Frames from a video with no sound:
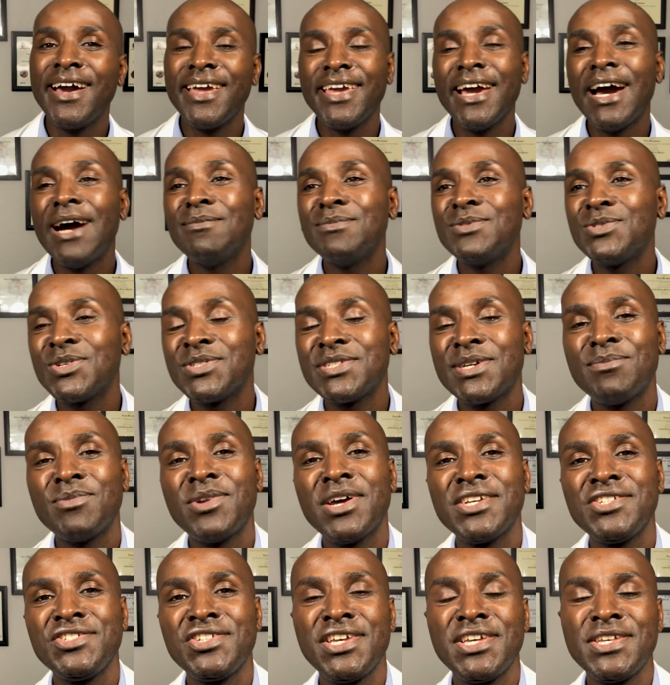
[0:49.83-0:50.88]
I'm Dr. Mura,
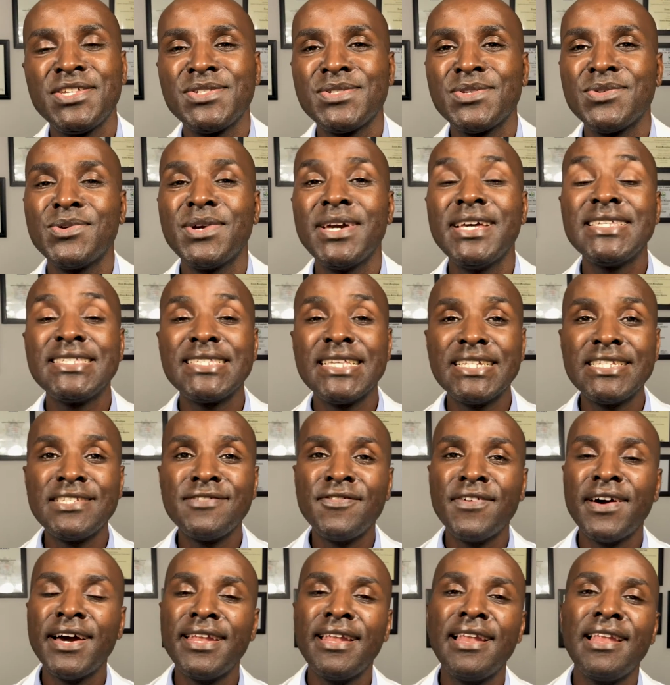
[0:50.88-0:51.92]
a
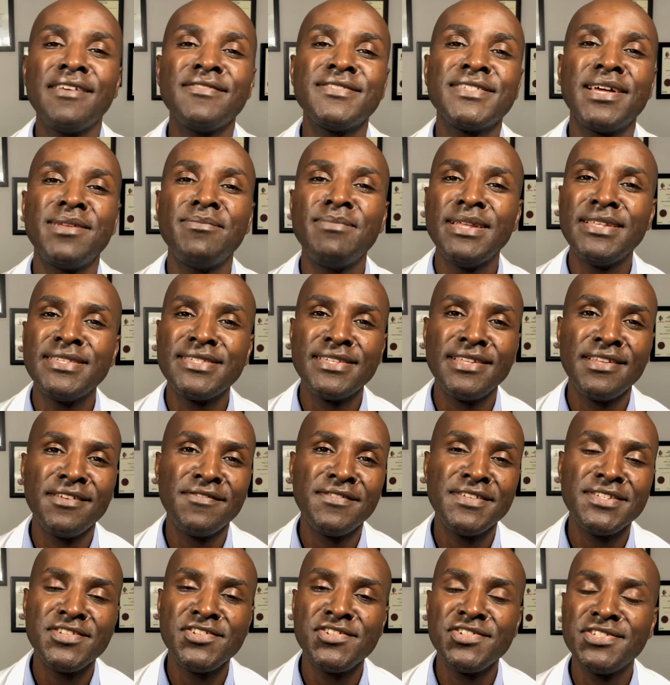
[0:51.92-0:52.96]
certified lifestyle medicine
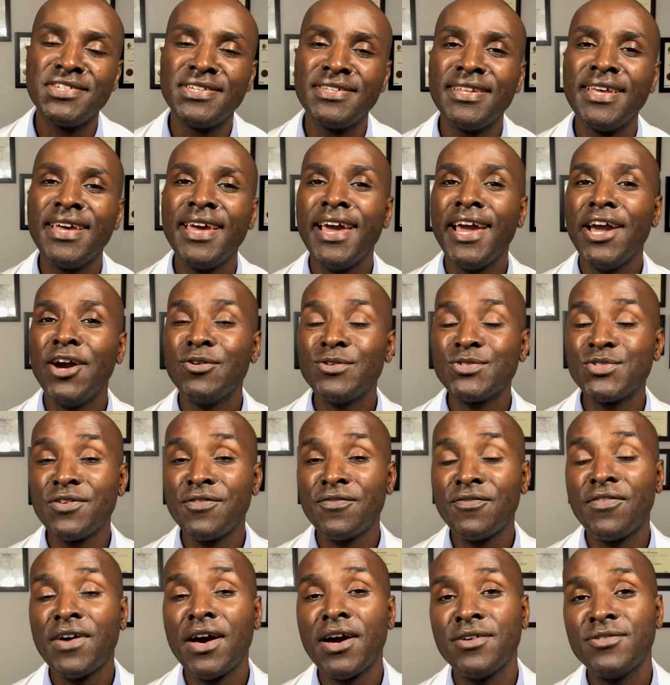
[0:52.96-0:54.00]
physician, also
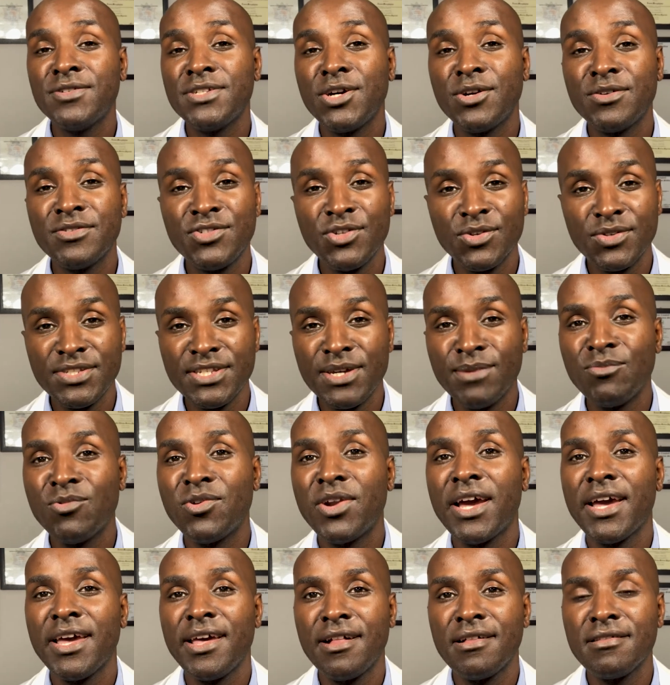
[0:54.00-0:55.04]
founder of Dr. Mura
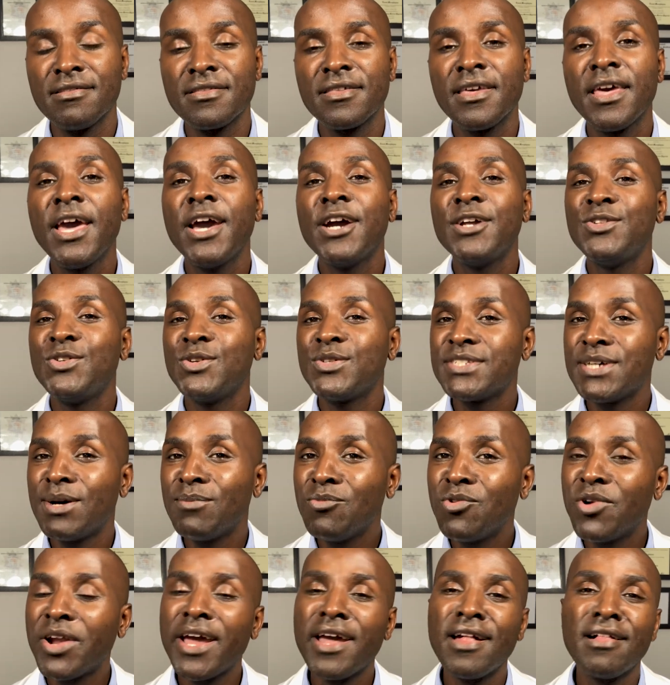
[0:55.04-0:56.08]
Health. Dr.
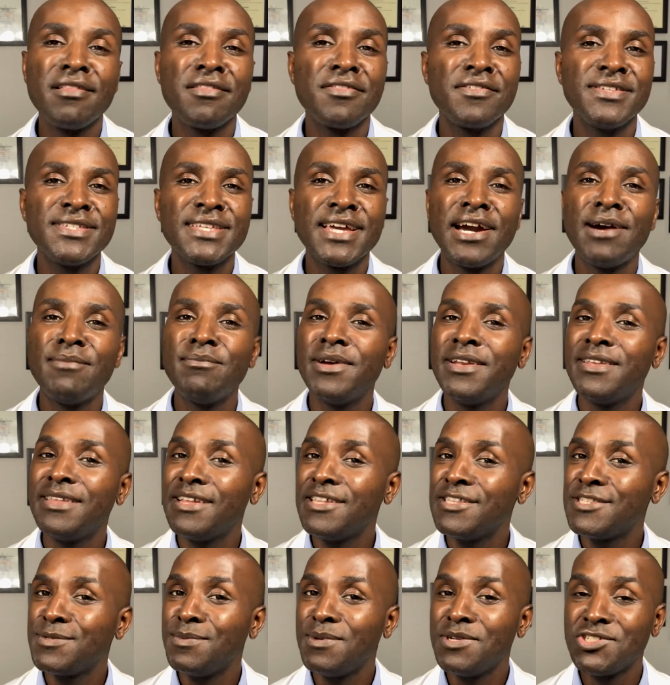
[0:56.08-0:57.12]
Mura Health is a company that
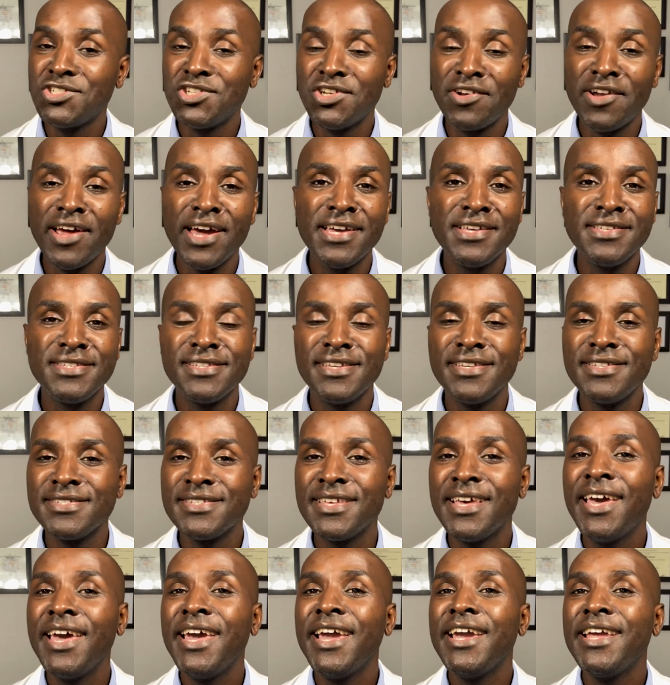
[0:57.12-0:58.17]
specializes
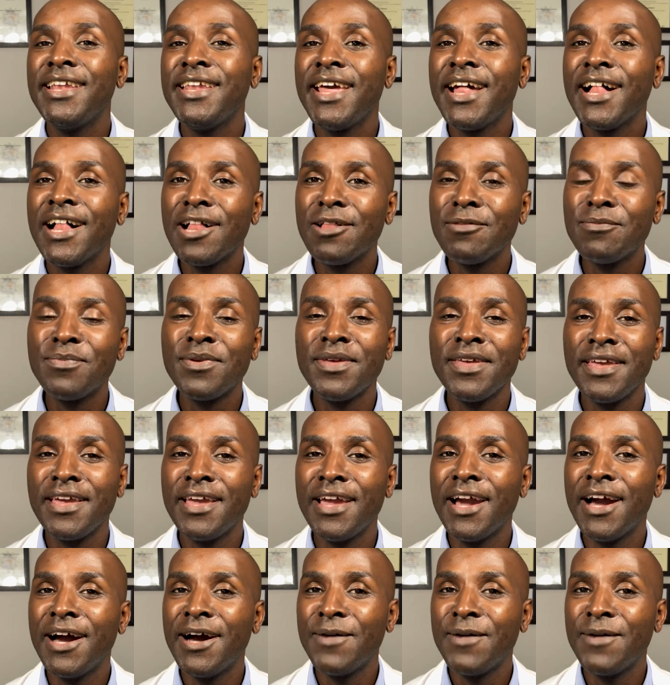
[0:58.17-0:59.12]
in helping